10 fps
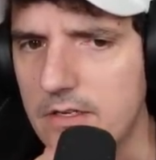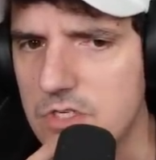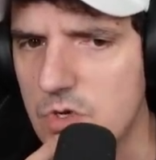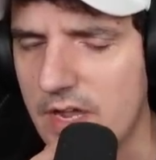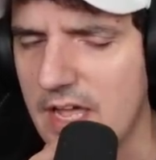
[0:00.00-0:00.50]

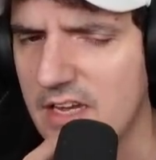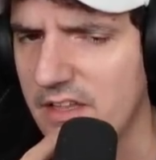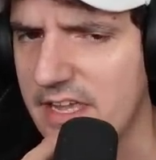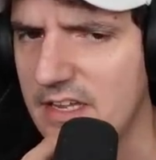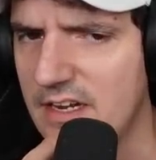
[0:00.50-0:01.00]
So I kind of
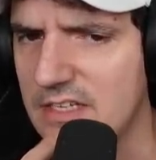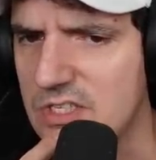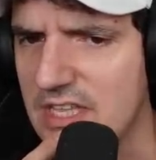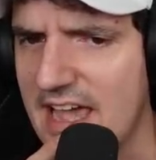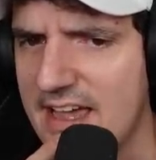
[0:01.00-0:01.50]
like it
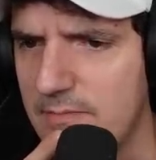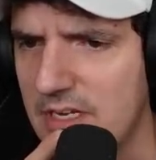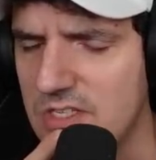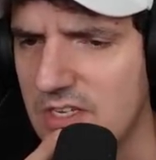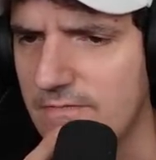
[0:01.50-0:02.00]
against that
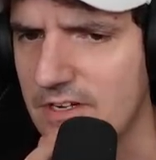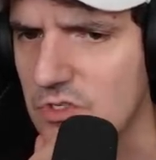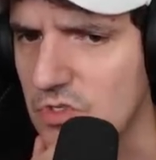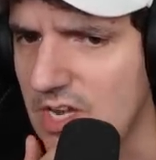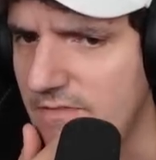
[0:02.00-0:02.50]
because the
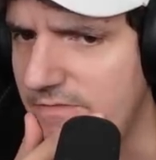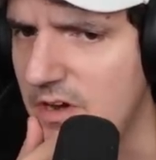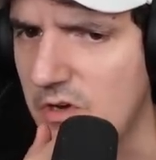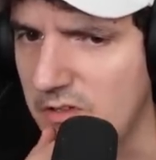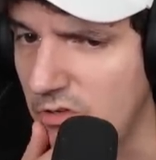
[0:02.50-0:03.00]
infestors have
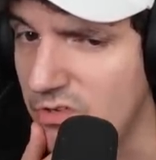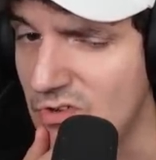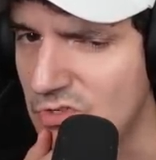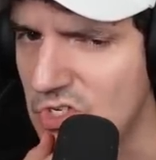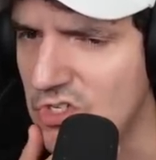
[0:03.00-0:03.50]
very little
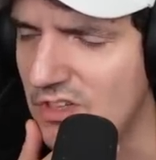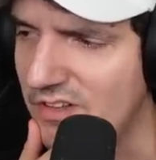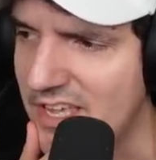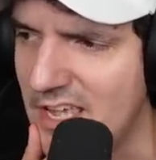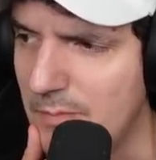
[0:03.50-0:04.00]
usage in the
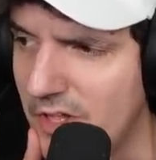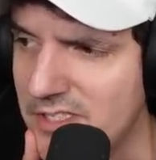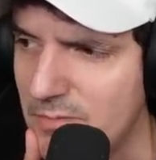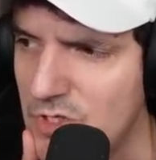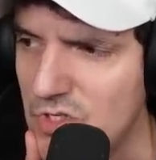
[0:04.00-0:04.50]
late game. A lot of
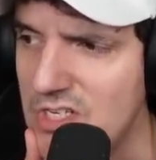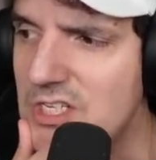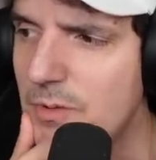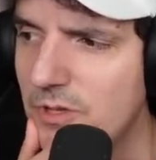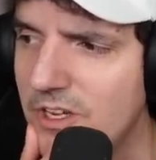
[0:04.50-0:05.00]
times you'll see someone